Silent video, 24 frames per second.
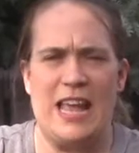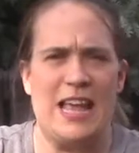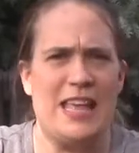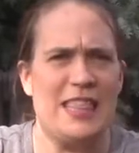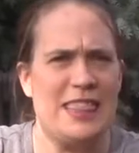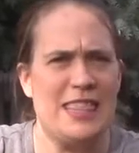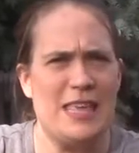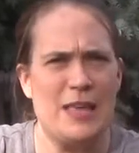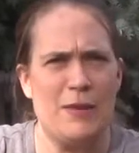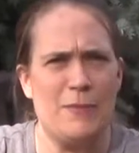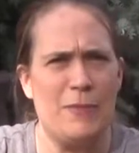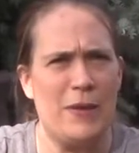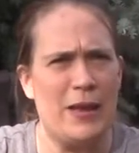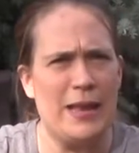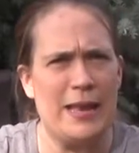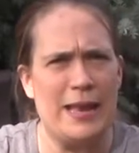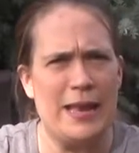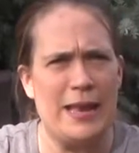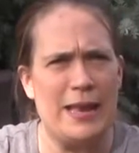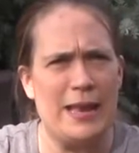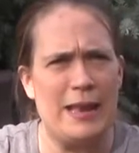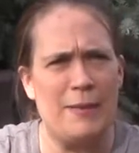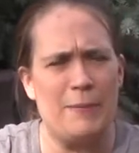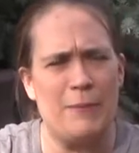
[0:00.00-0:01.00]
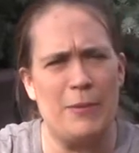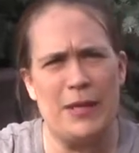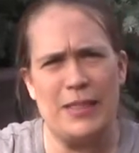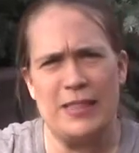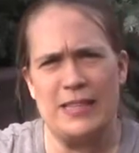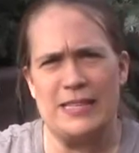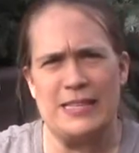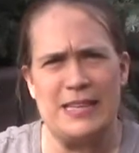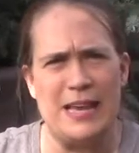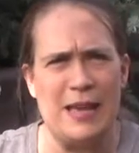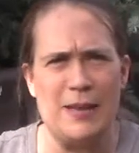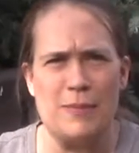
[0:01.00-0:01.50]
I think by
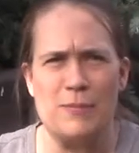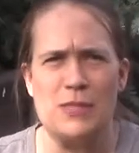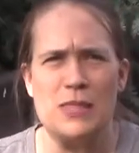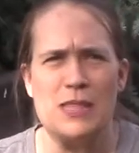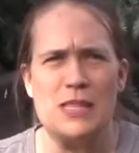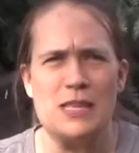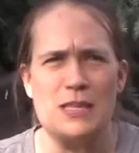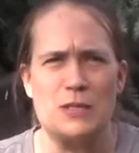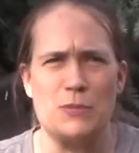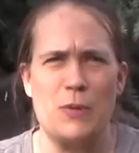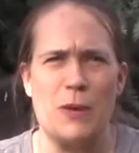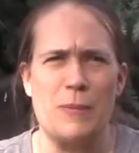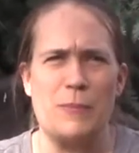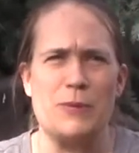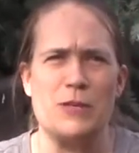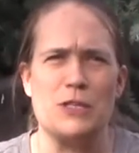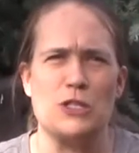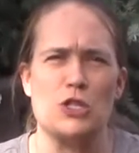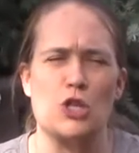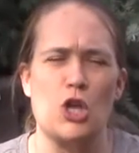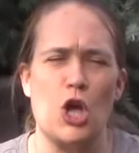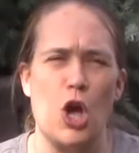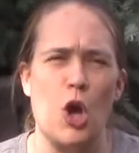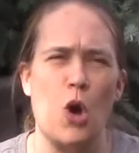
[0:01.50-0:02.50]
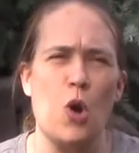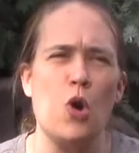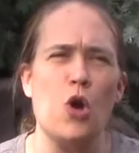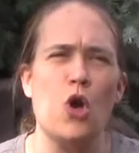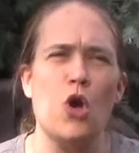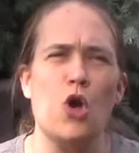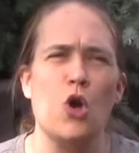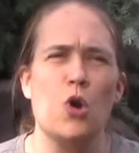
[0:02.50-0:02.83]
the time these puppies go,